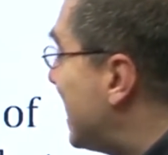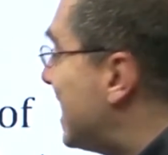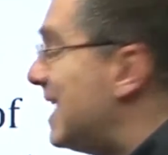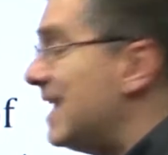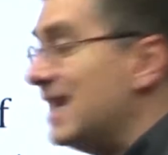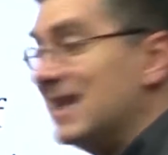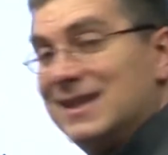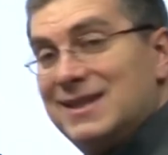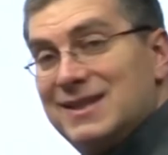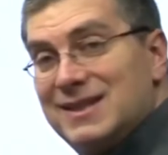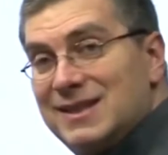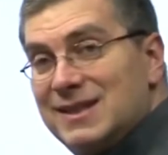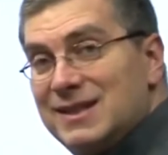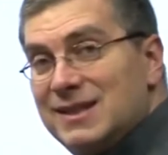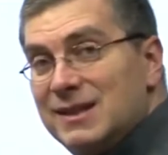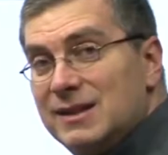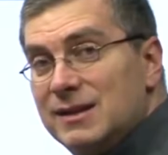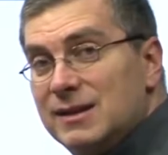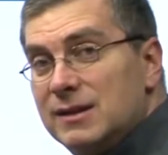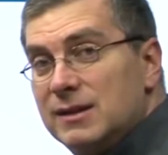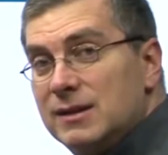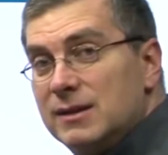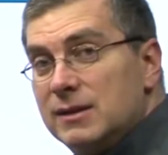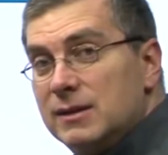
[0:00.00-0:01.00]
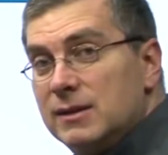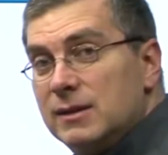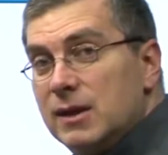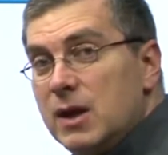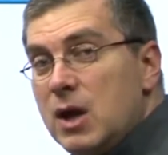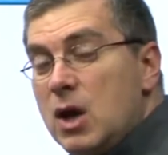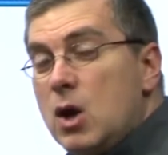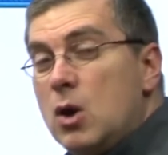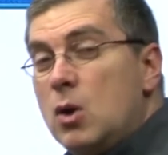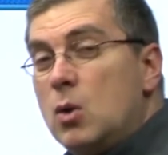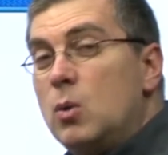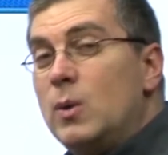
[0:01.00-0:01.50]
eat.
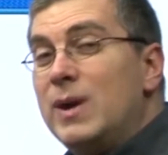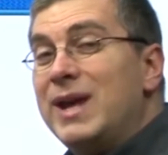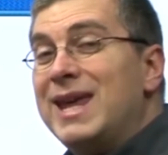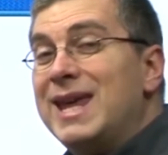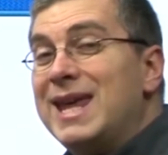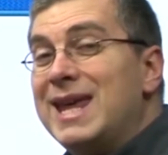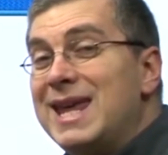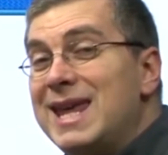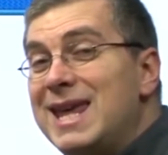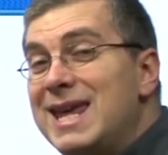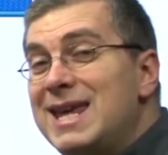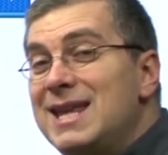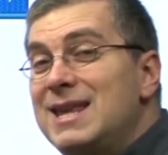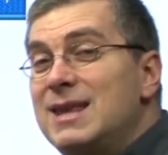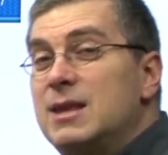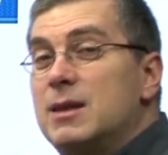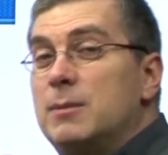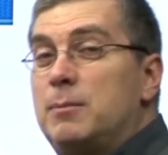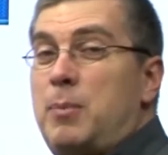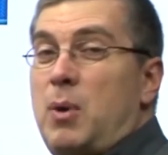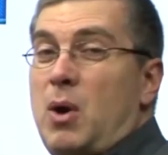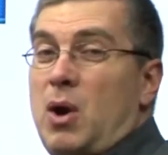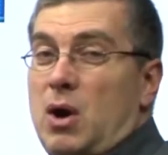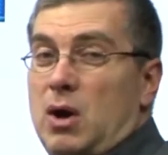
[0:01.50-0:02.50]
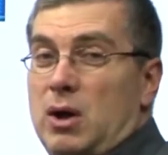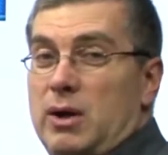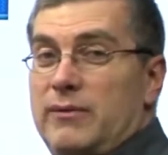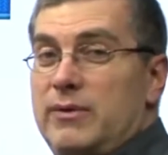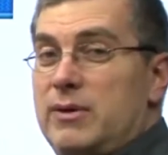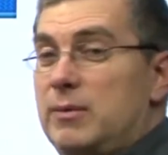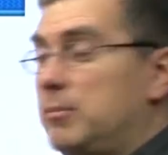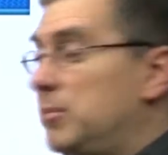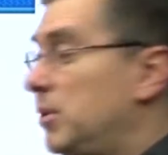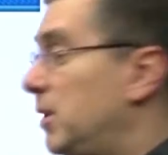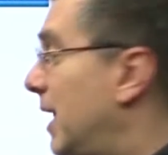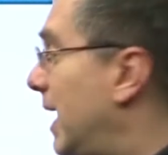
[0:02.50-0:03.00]
We eat the part of
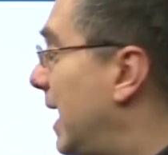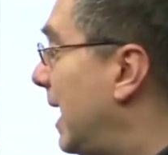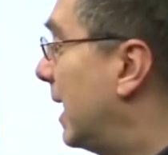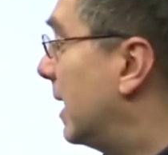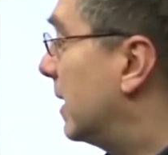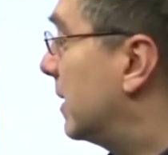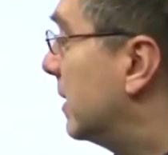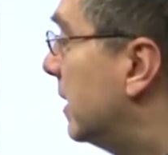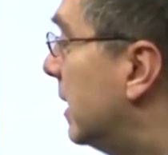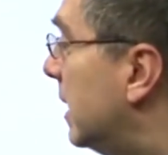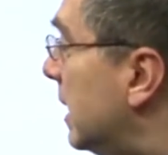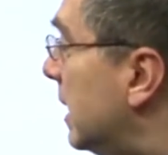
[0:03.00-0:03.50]
the plant.